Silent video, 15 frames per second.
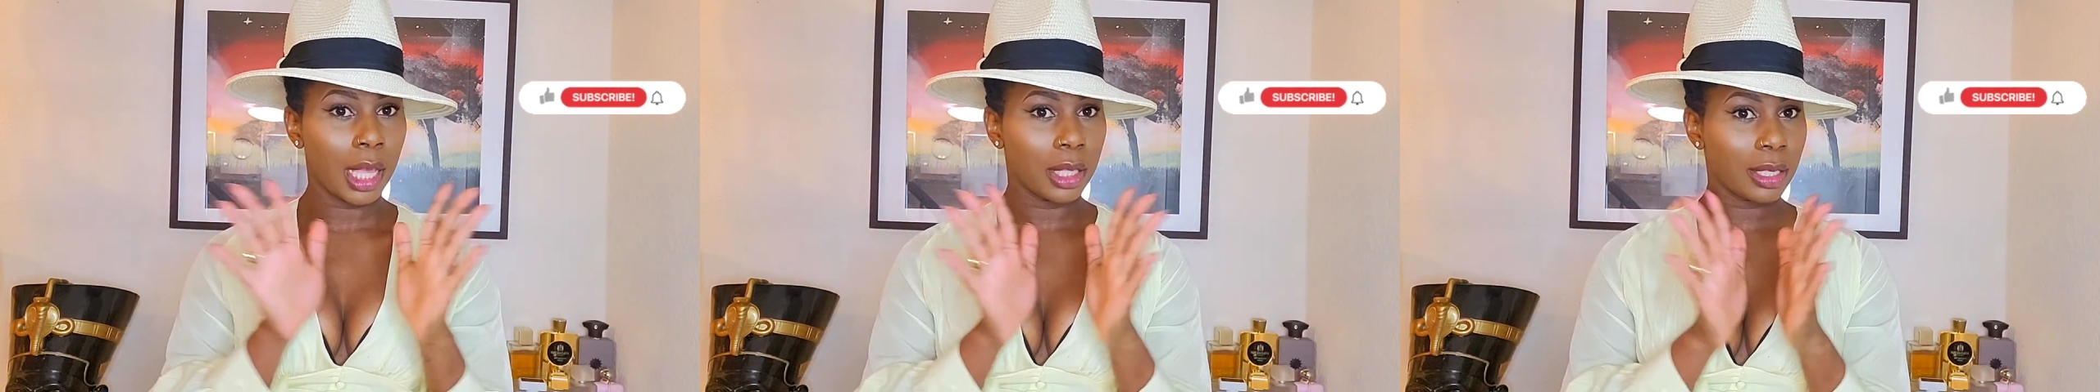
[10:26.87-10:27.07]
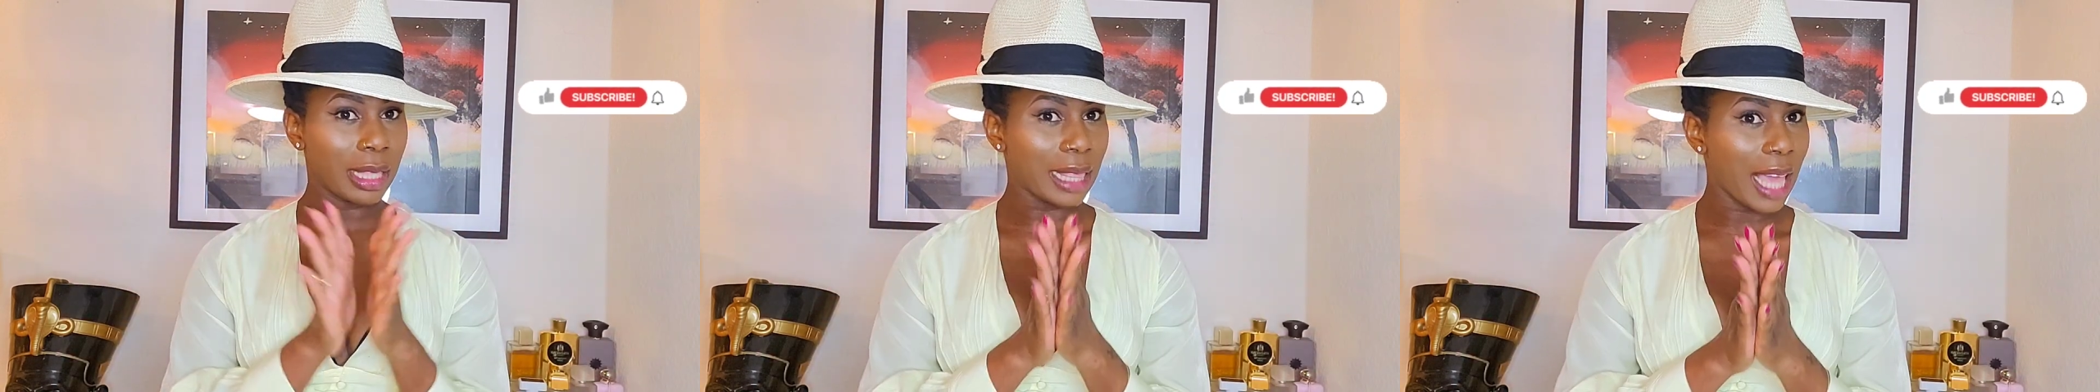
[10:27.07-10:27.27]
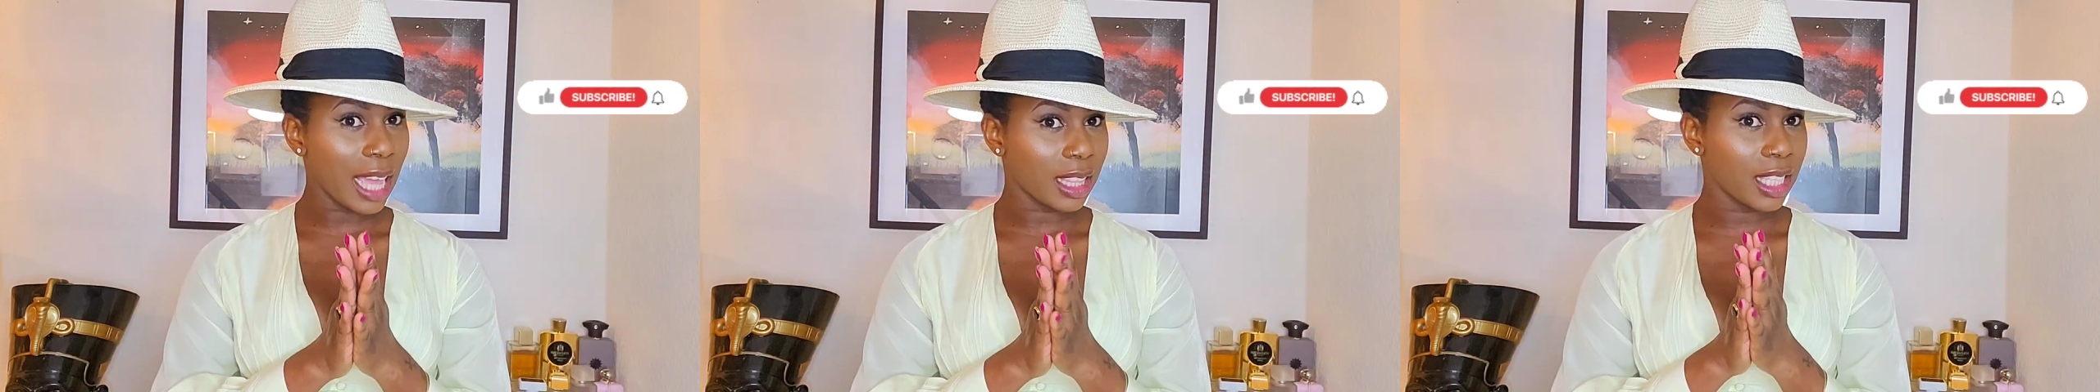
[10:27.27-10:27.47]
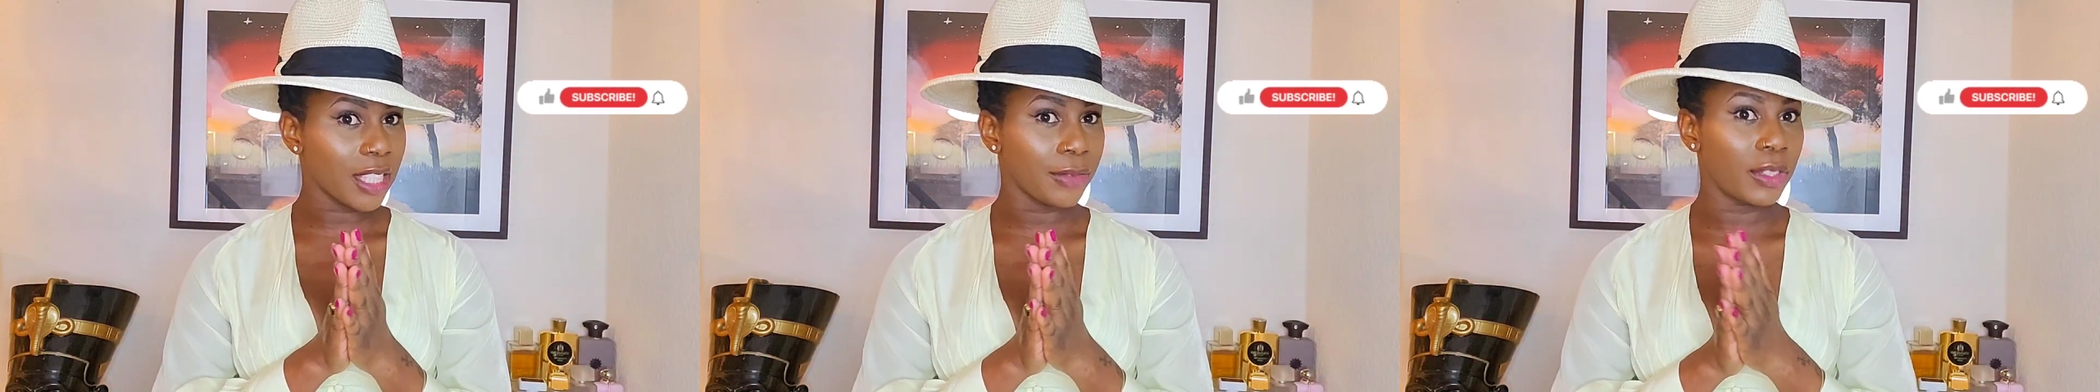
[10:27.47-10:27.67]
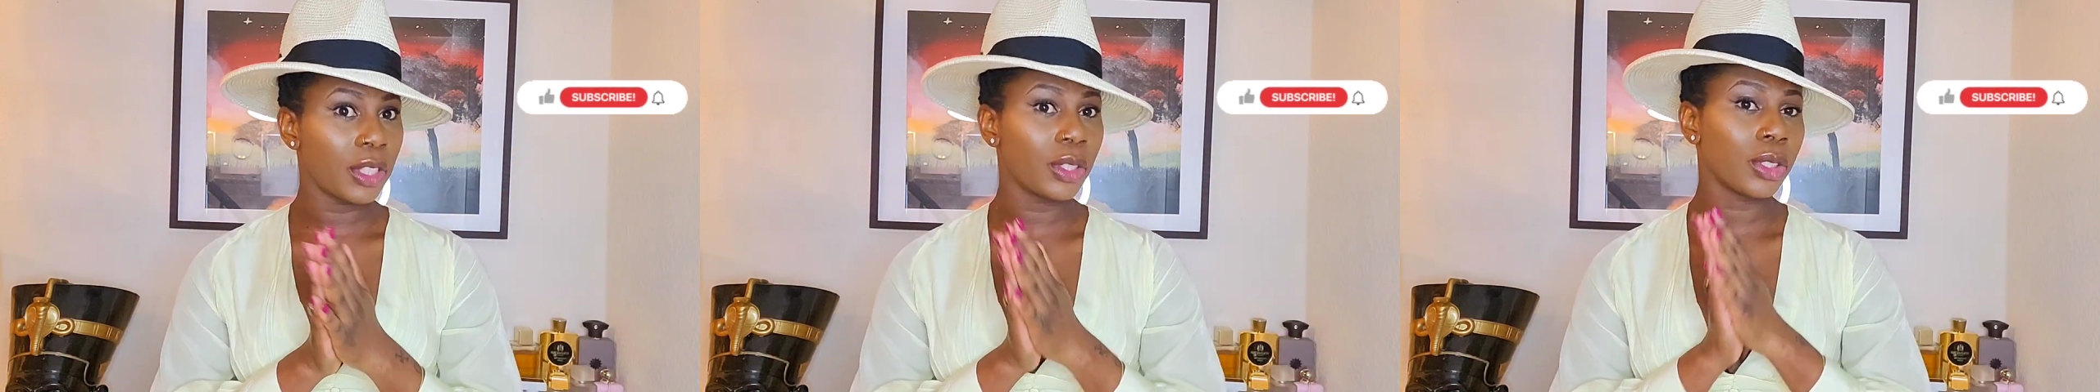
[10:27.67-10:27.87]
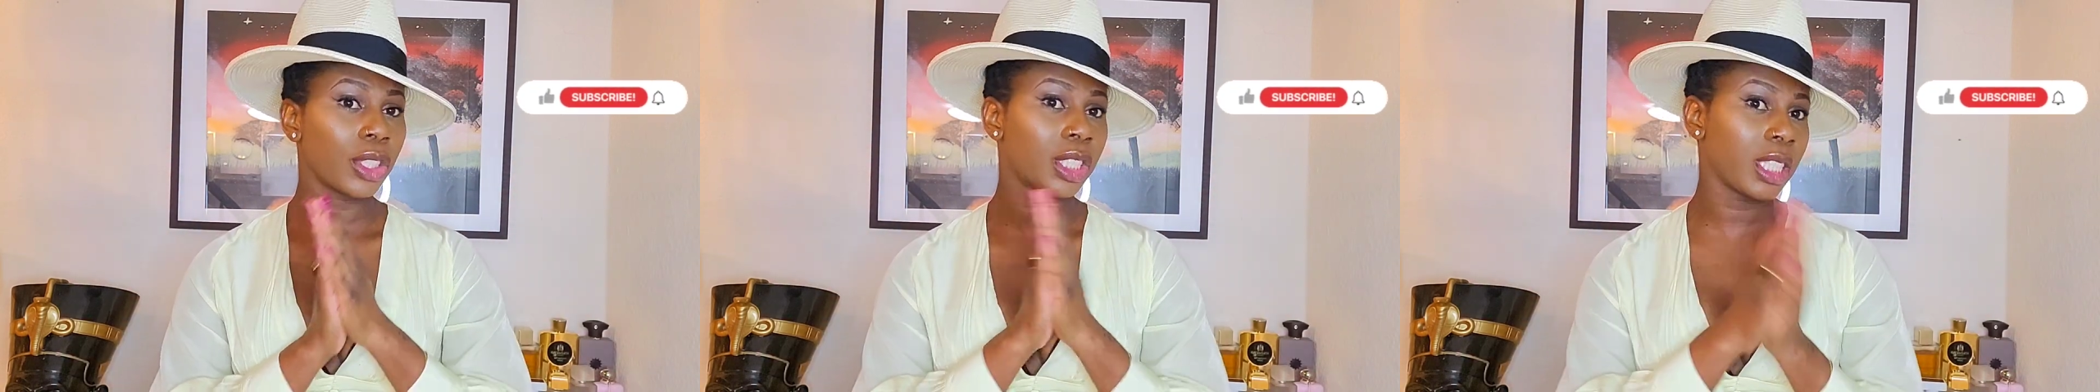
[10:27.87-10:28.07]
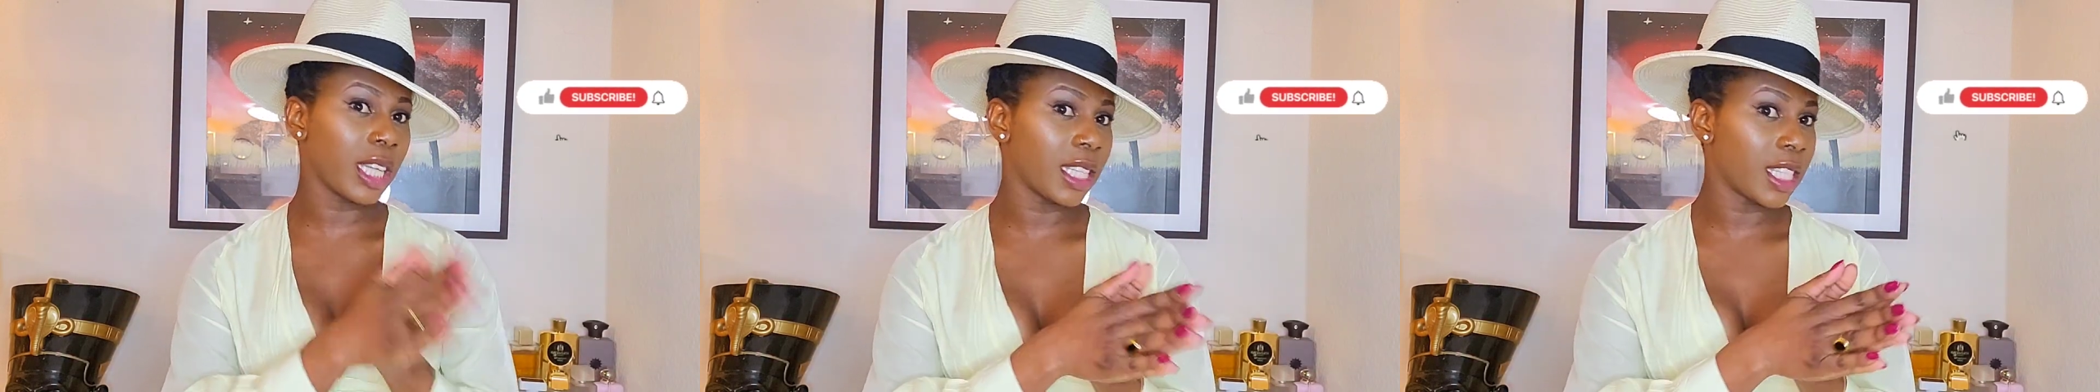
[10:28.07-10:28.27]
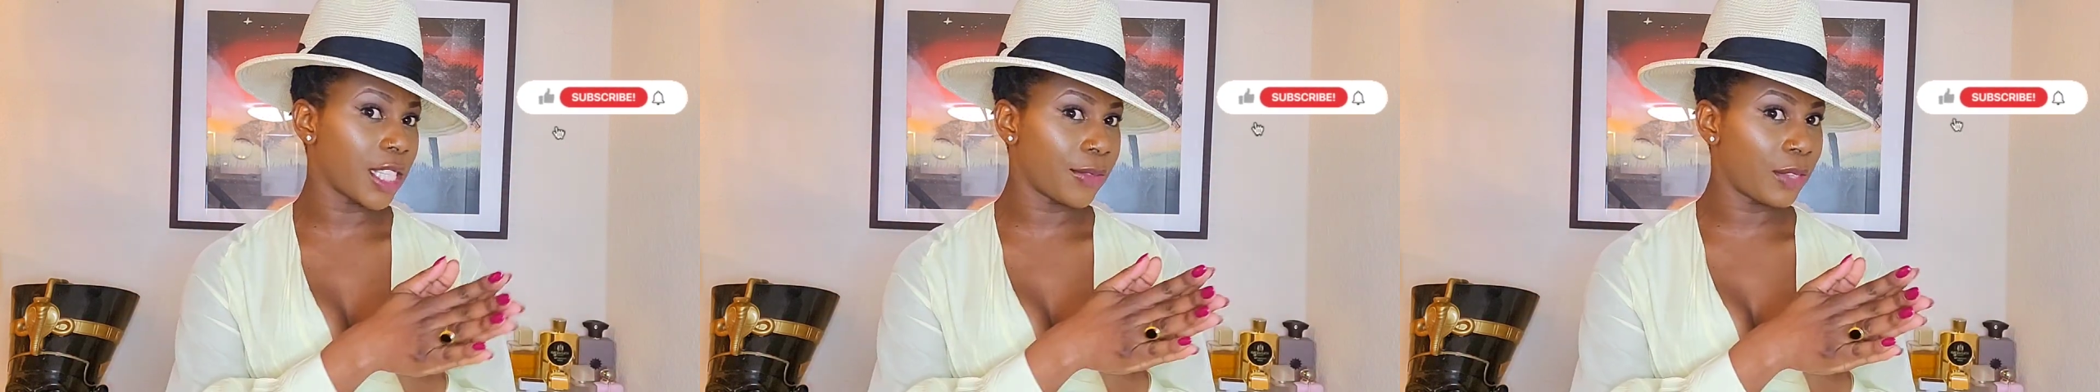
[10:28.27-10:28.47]
to like this video,
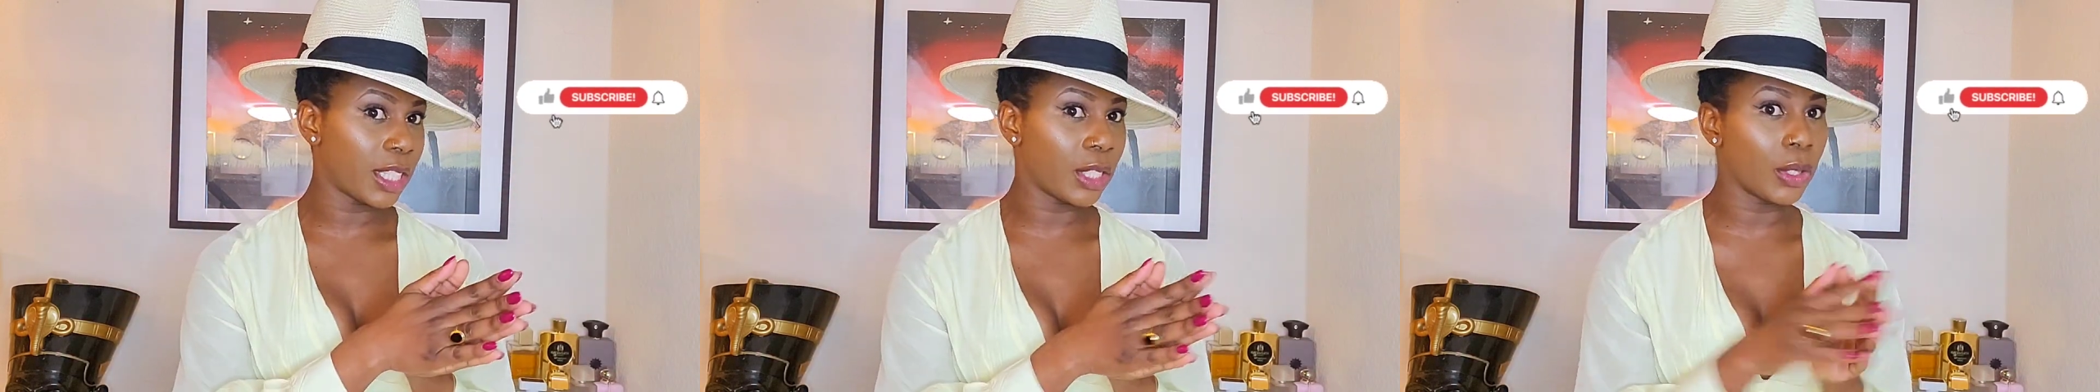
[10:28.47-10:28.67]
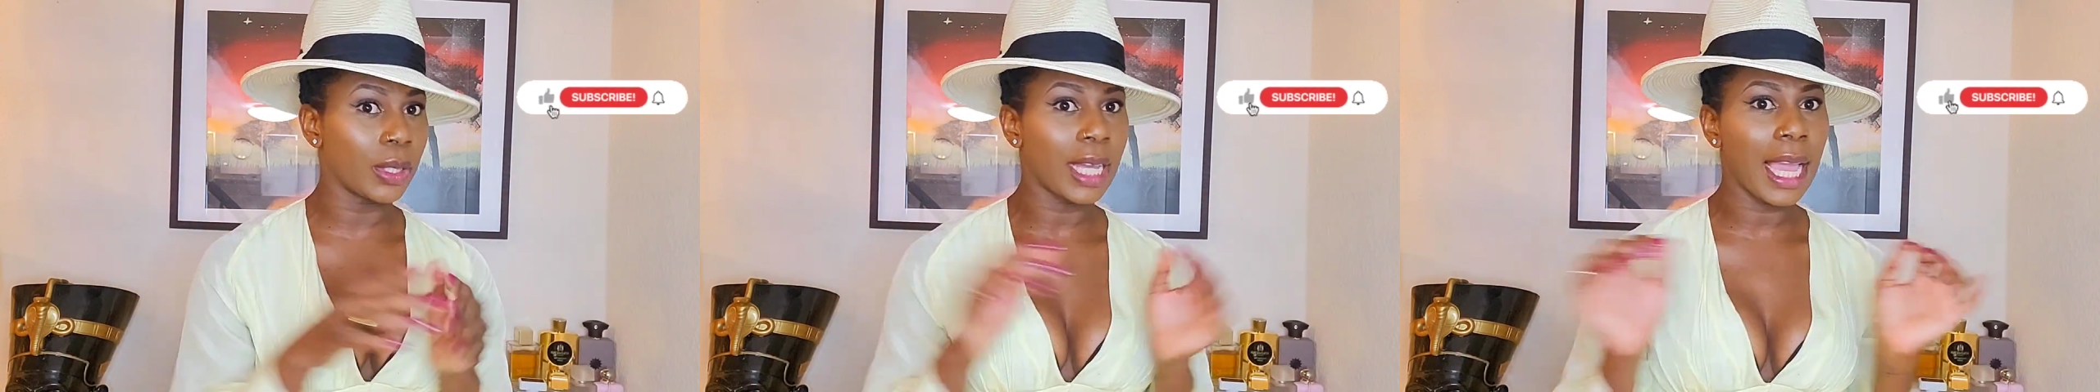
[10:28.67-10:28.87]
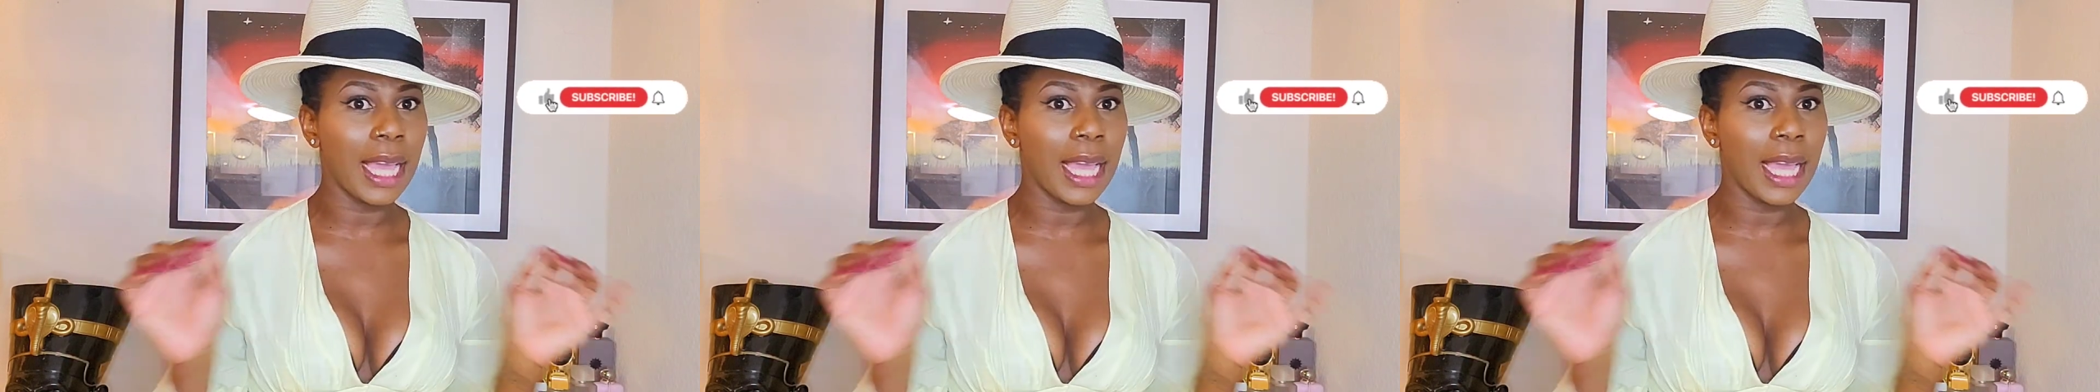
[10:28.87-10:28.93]
share this video,